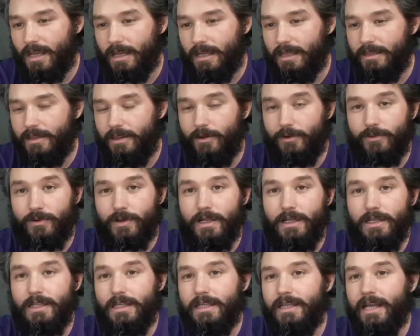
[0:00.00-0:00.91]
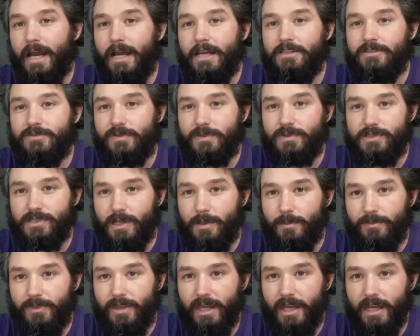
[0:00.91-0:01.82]
They're really nice for
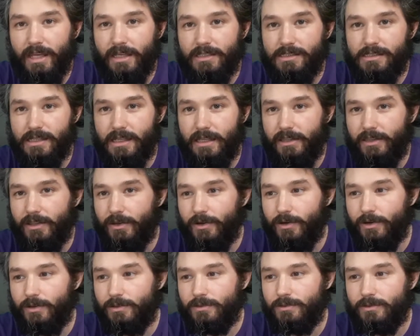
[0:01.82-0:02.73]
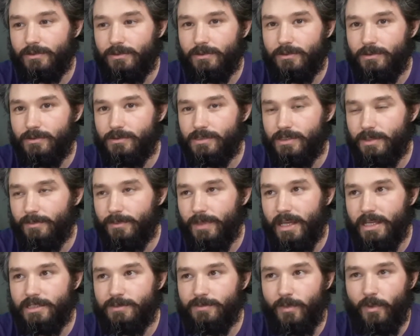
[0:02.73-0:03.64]
some things, and they're some
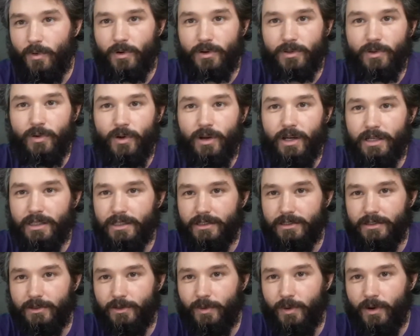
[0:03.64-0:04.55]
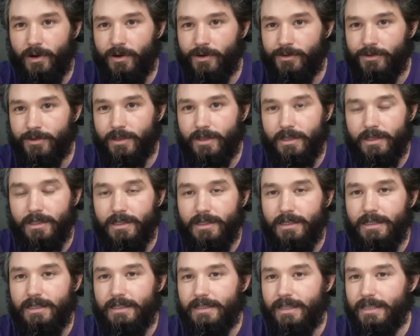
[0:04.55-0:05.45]
days more annoying than they're worth.
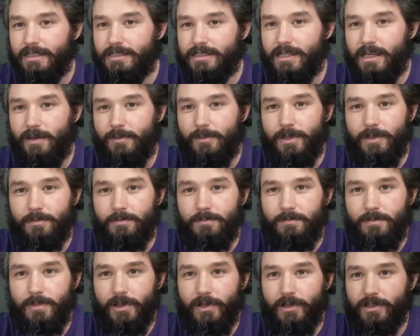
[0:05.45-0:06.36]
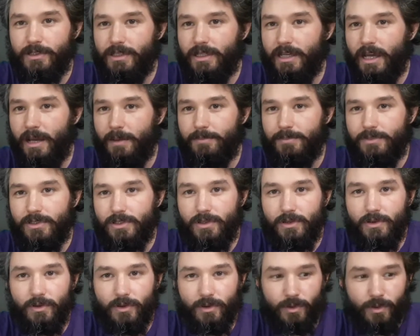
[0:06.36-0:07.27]
That's going to be purely up to
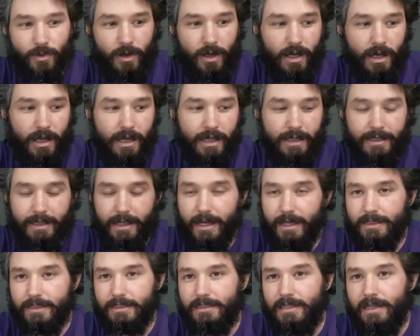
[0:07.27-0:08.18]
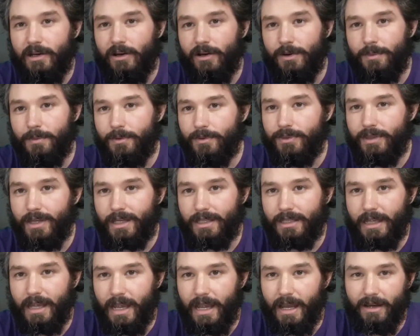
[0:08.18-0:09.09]
you. Not a terrible
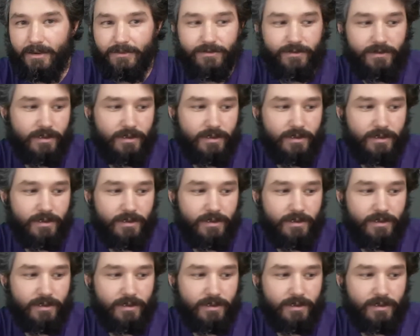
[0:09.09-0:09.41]
thing to have.